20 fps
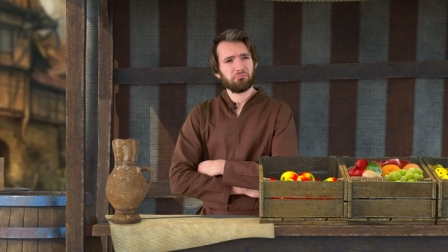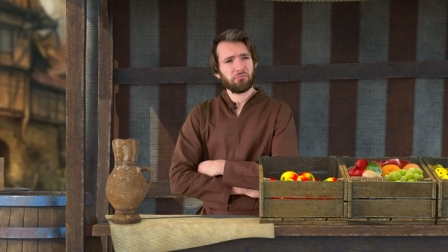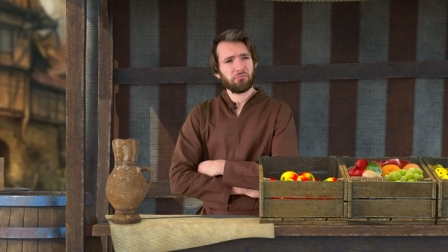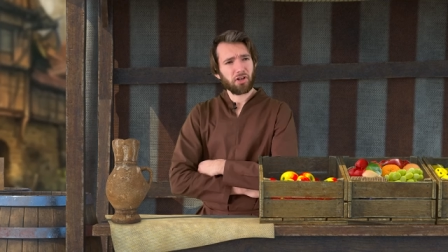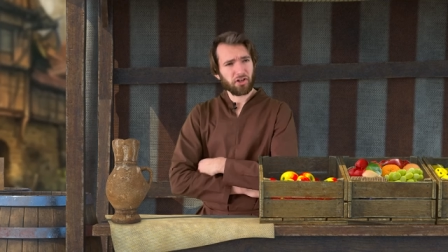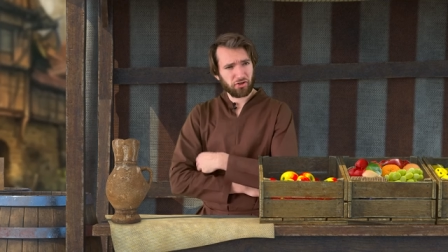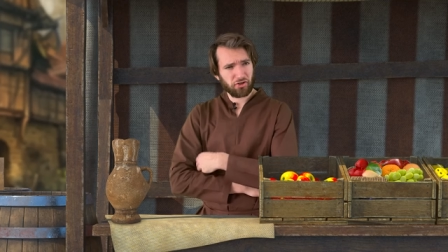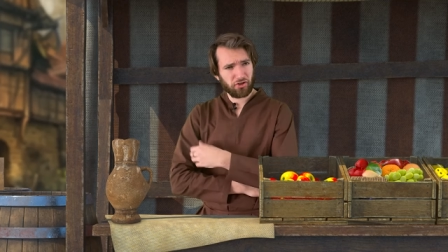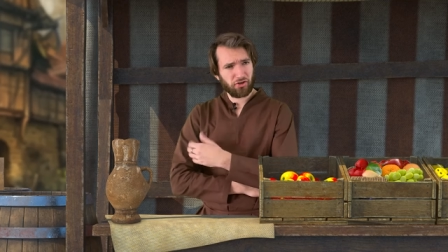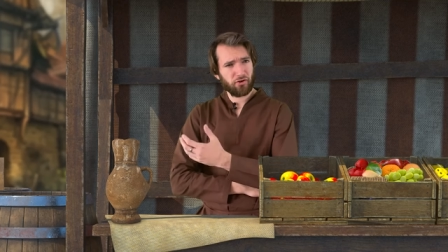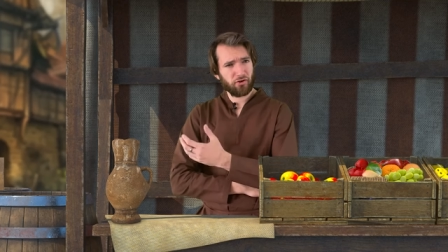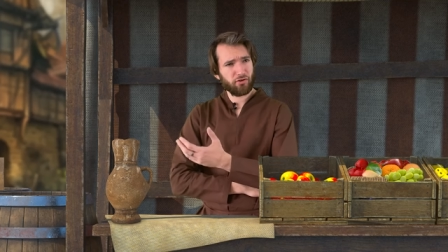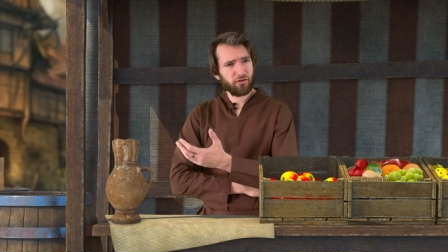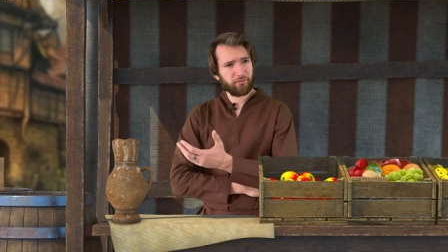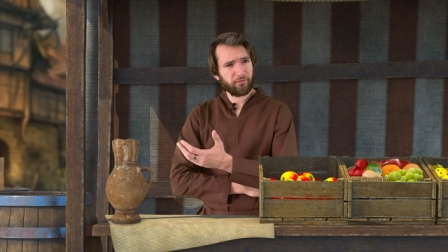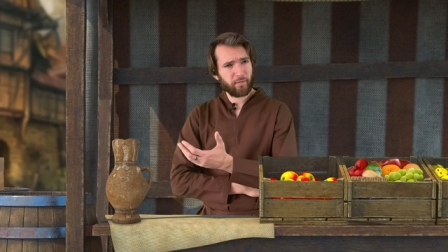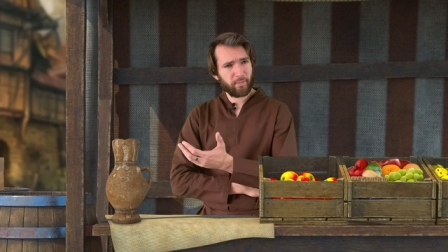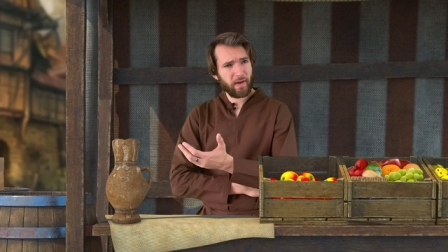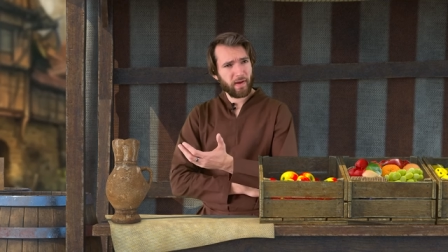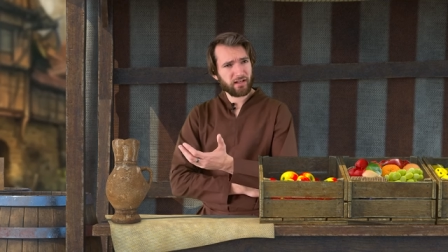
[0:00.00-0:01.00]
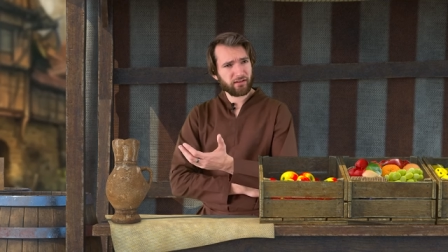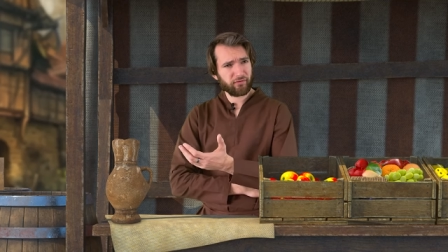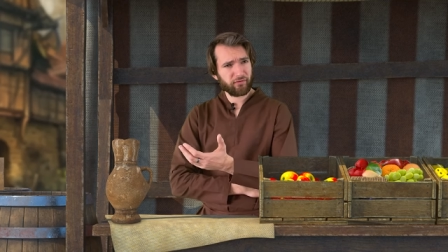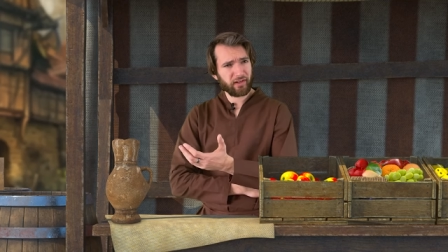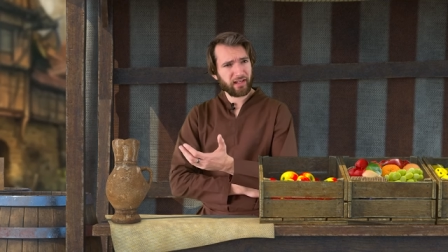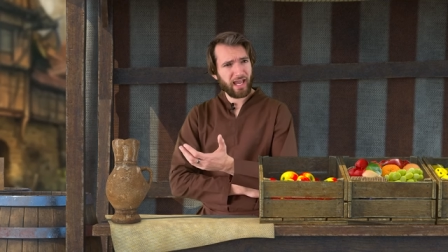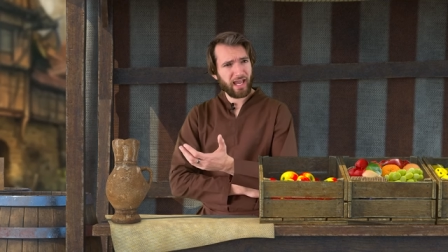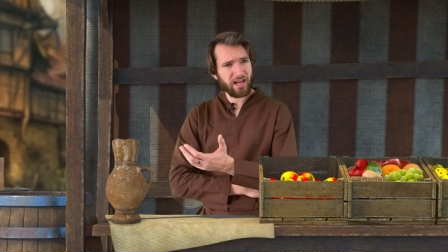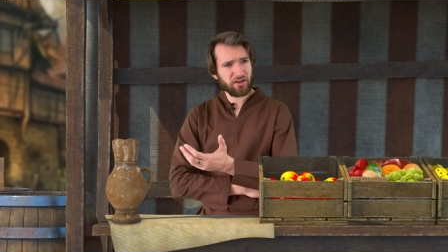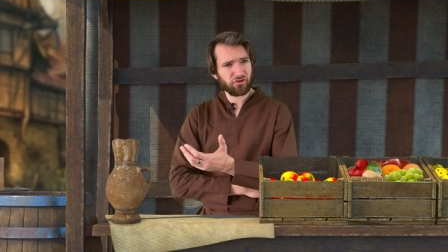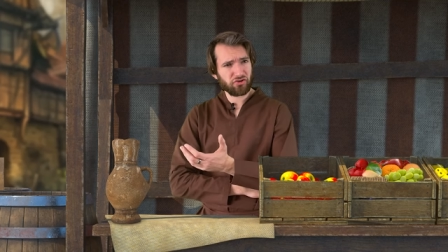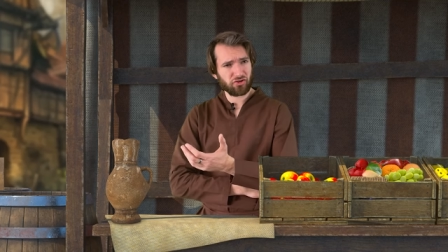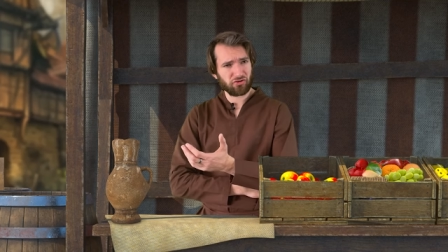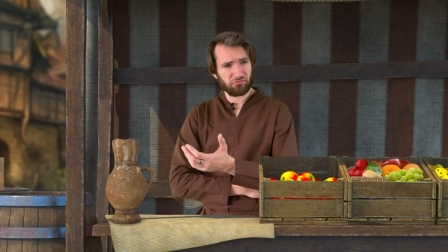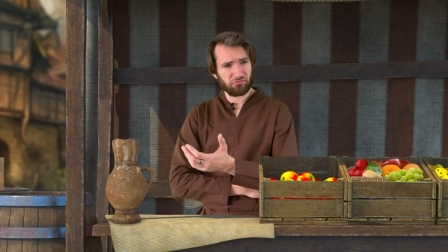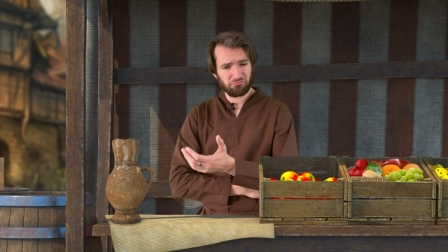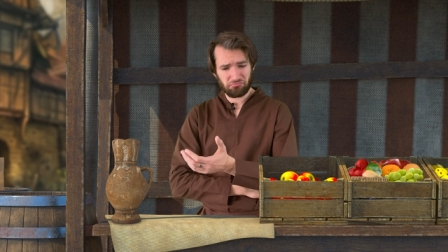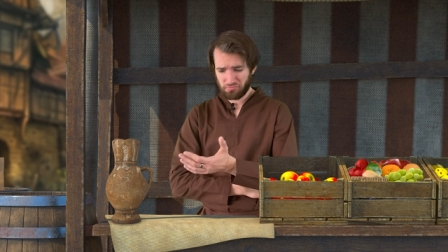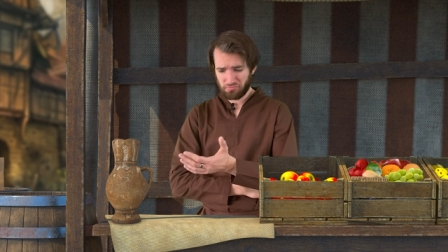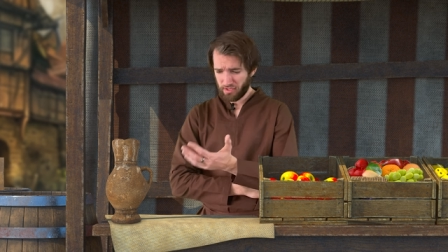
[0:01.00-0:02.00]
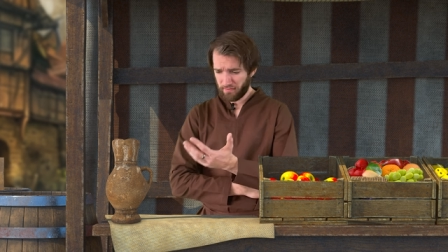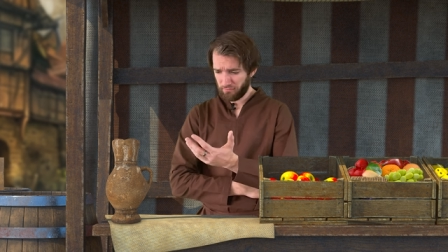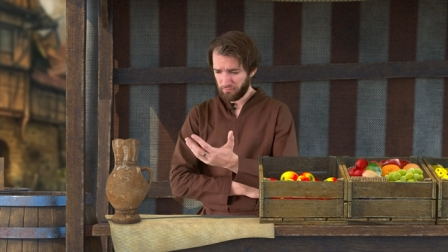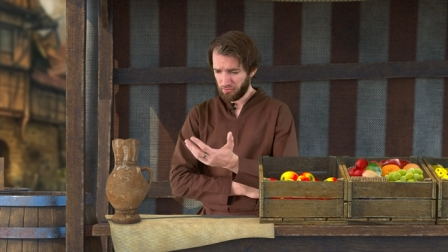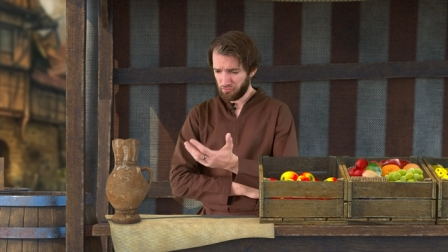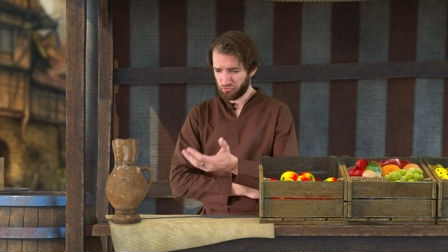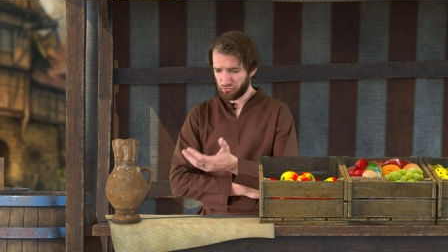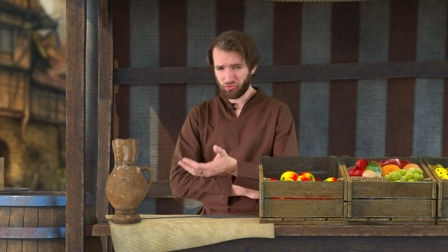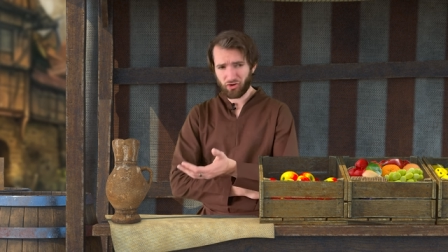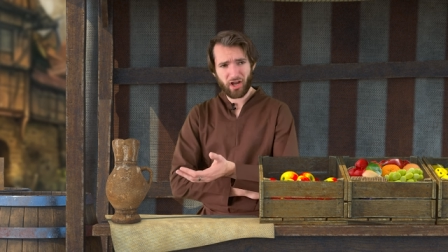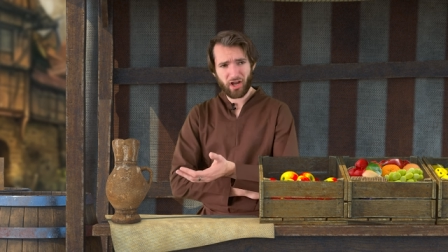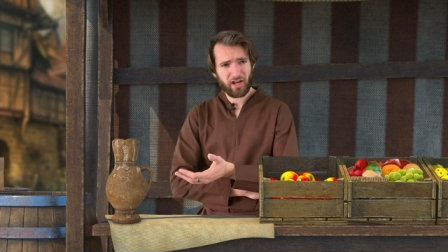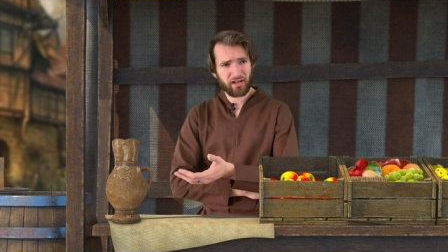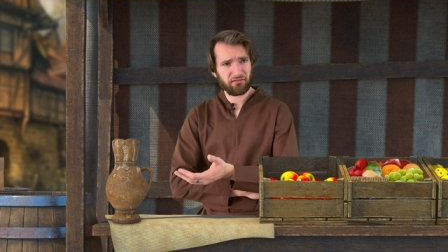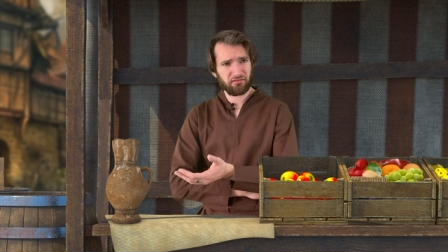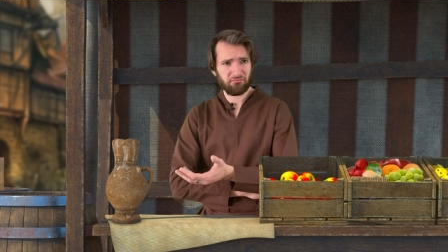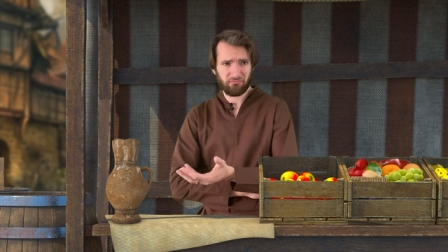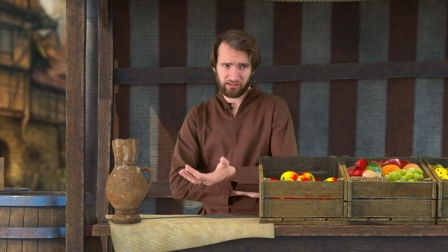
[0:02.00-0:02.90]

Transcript: A cure for petrification. Have you tried